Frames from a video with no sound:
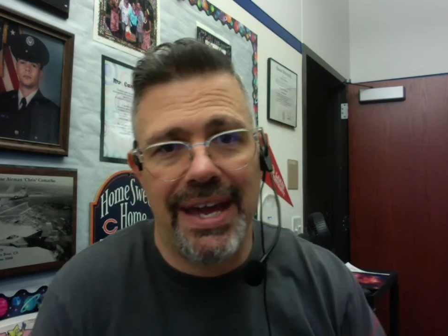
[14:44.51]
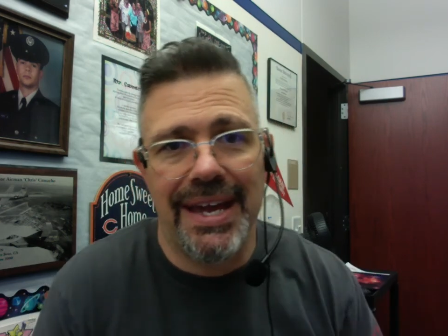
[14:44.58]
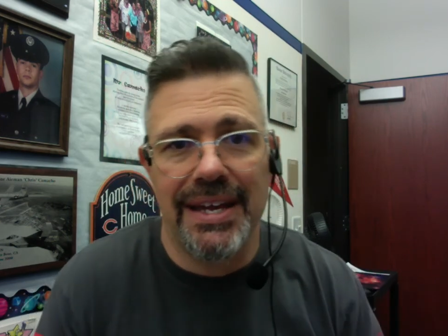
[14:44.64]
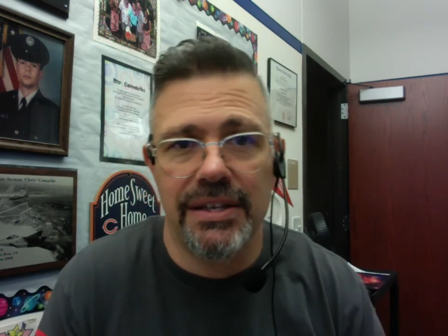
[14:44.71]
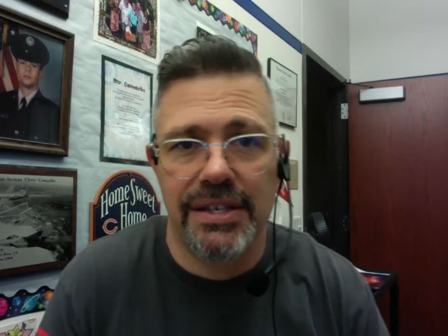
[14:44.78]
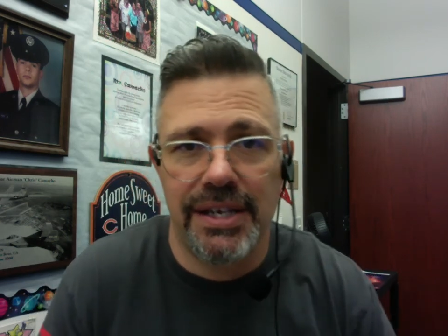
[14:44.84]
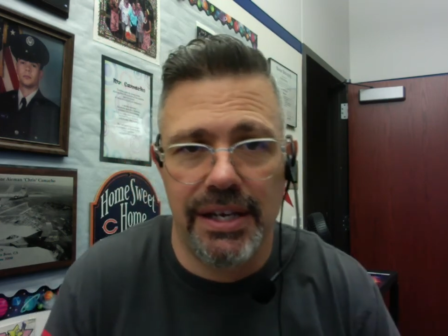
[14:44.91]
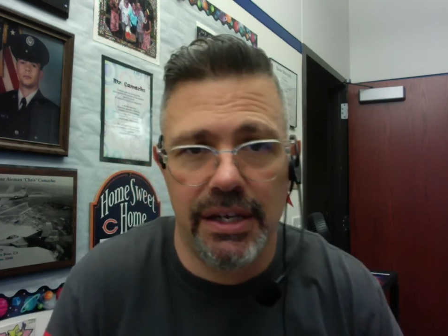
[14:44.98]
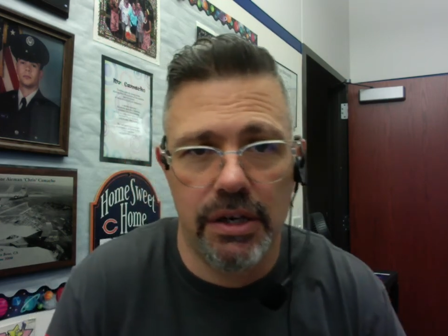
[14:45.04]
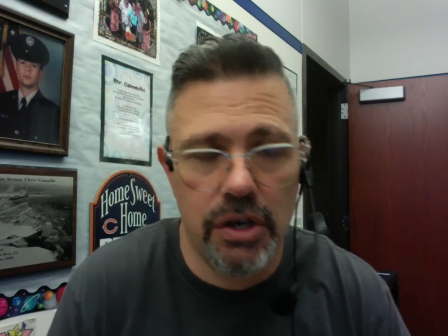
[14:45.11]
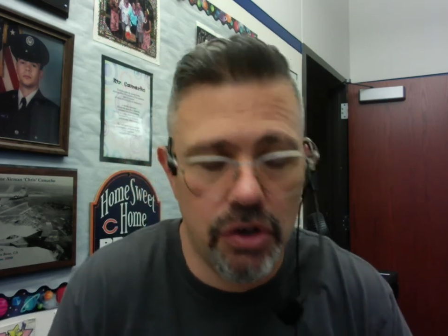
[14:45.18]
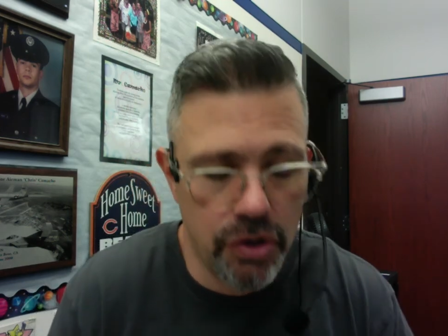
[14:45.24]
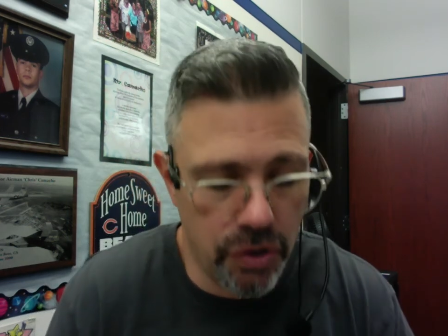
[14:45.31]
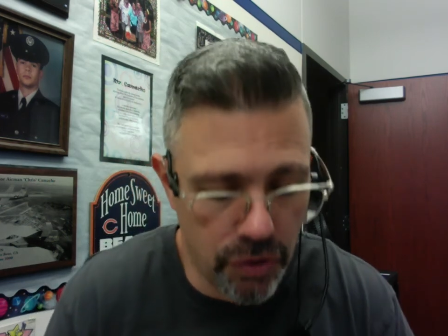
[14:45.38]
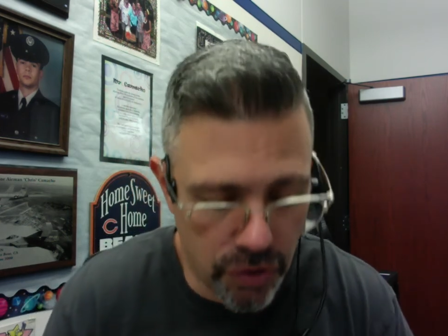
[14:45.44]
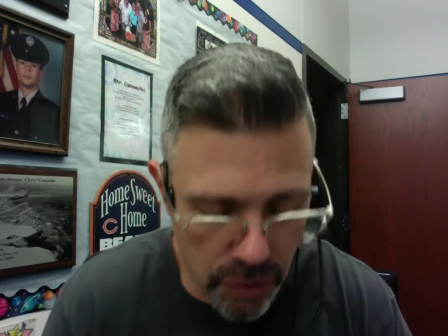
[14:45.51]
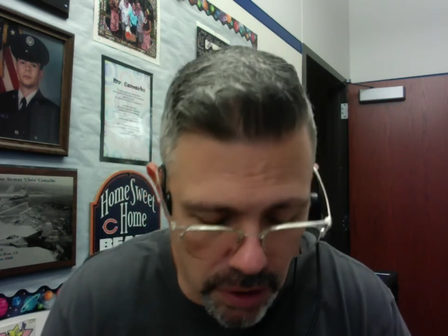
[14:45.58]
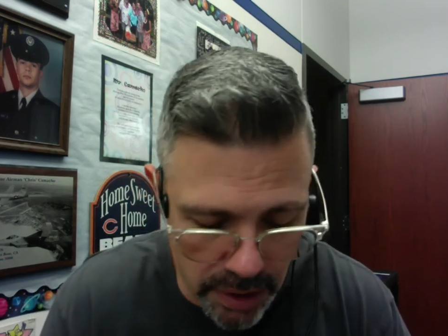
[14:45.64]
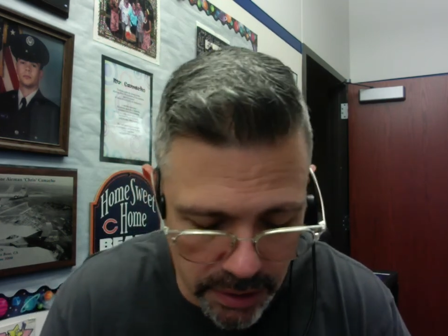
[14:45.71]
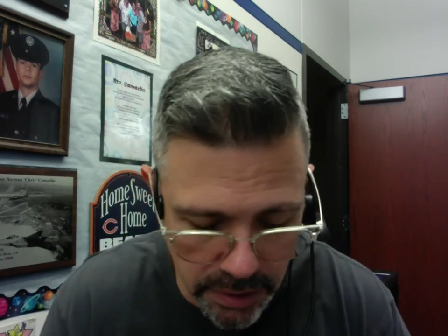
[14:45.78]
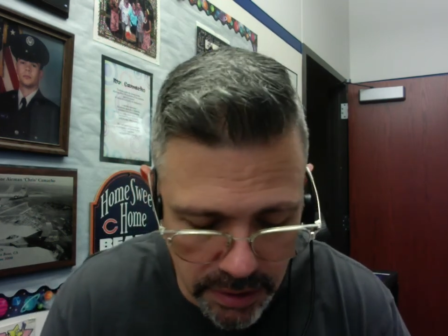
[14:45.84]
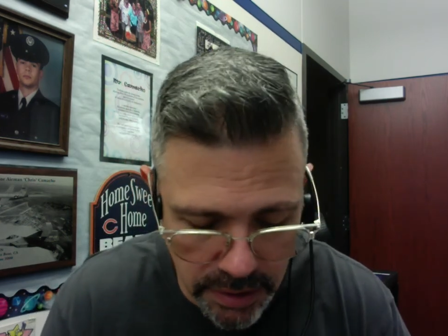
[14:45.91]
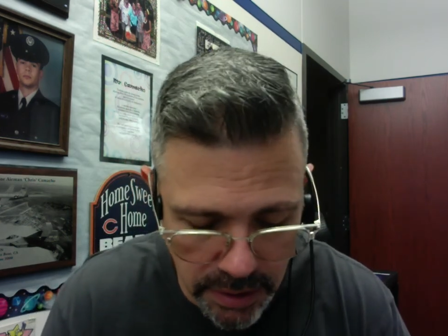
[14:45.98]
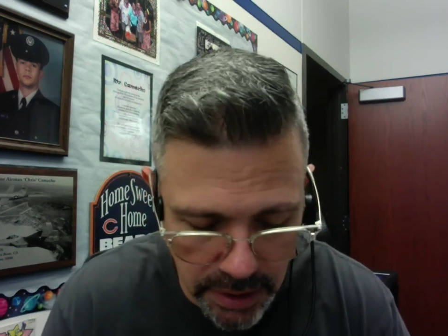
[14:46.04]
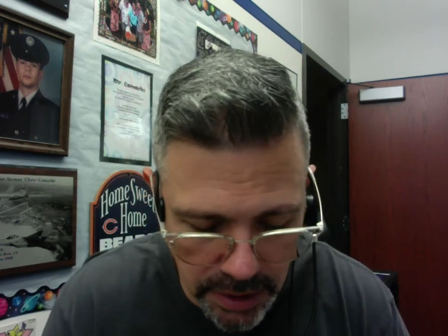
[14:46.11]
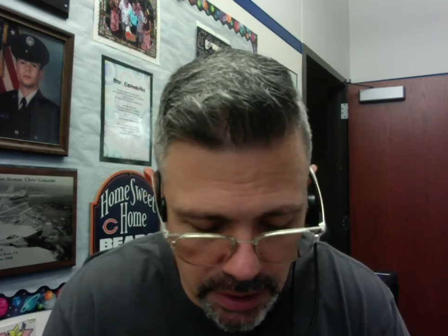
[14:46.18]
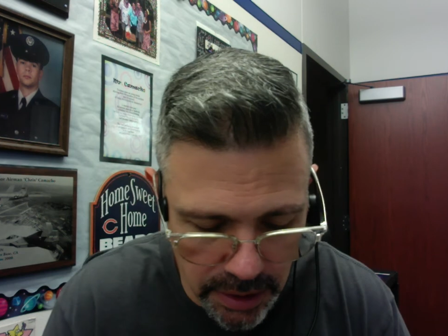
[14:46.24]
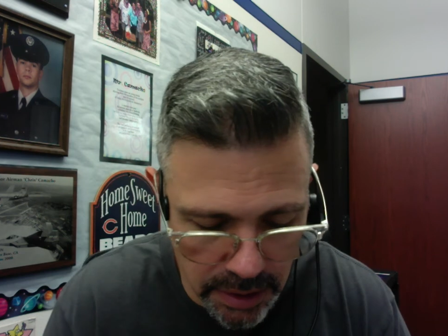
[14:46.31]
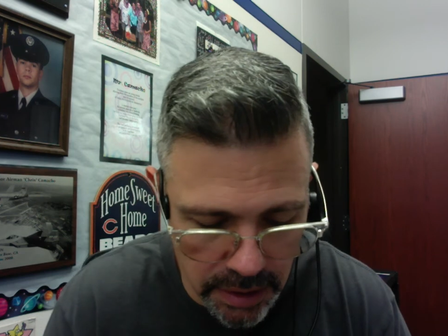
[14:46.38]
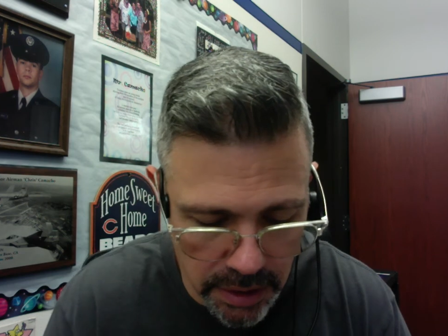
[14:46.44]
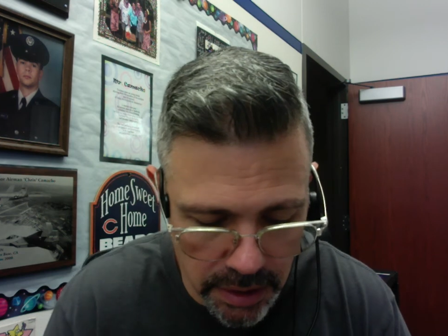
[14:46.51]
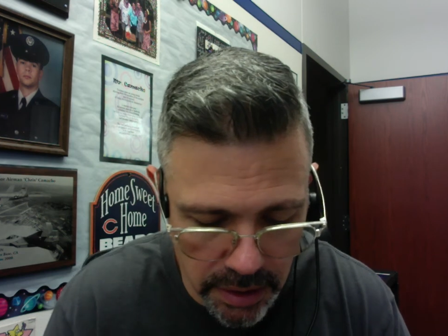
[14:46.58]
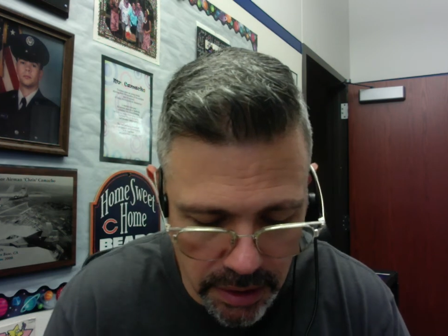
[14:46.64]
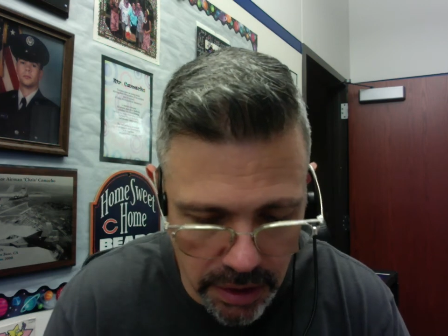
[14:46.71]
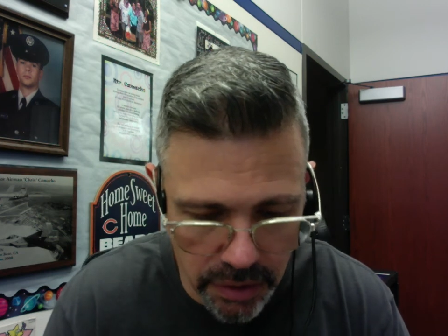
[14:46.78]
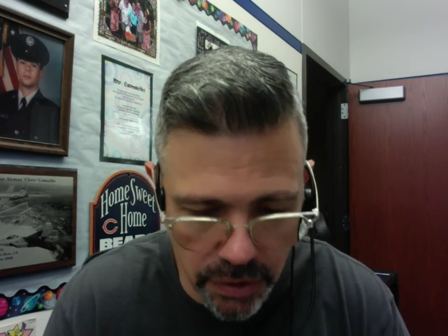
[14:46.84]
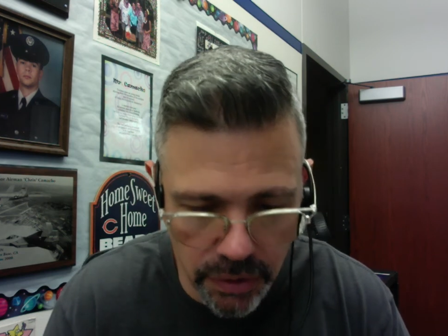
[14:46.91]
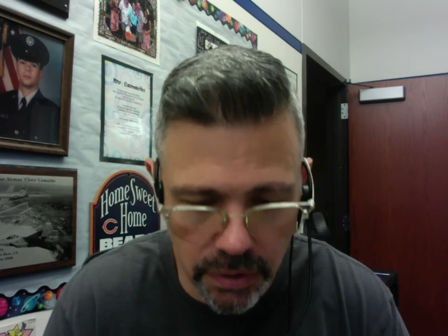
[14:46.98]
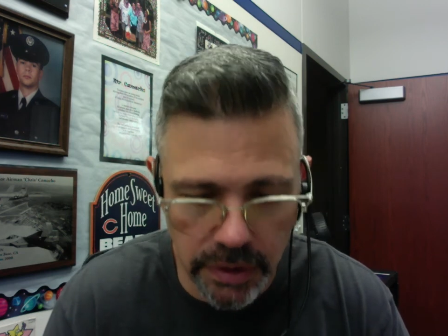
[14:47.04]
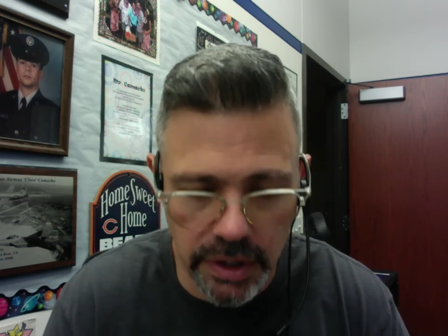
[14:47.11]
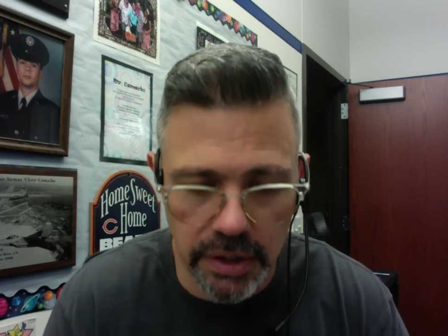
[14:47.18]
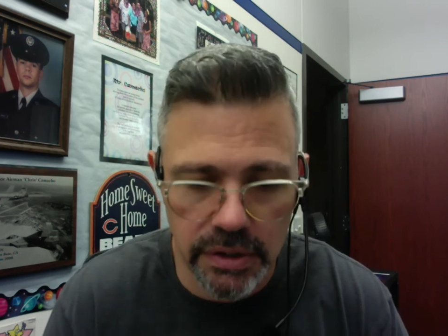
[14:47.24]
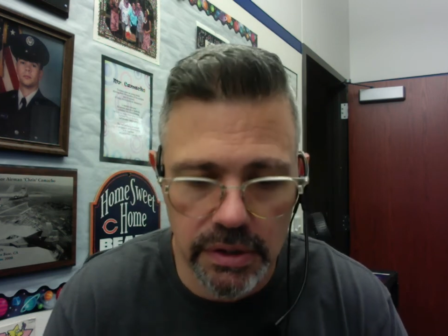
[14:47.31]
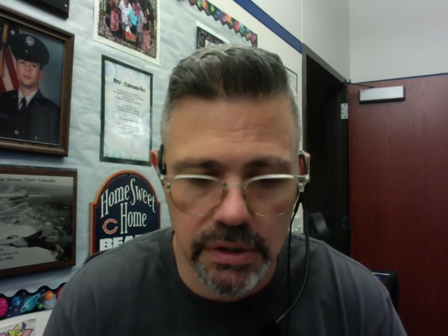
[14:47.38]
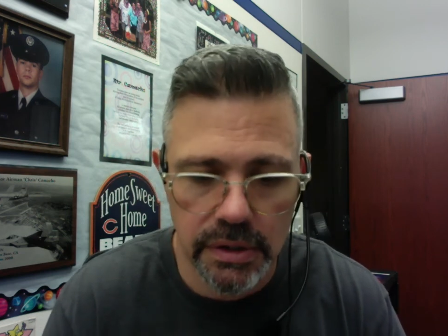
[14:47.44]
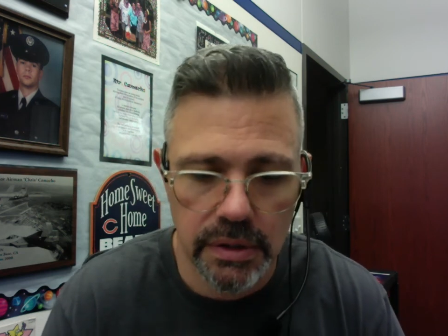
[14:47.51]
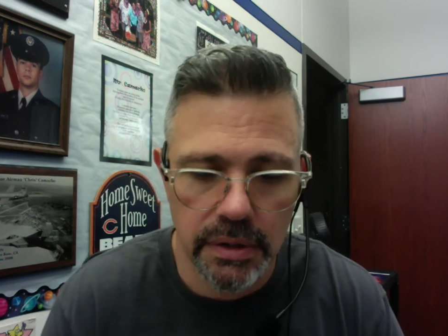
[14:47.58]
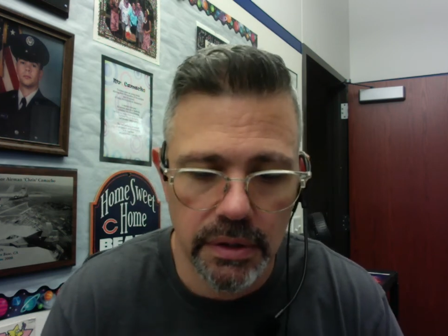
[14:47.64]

18 neutrons in the nucleus.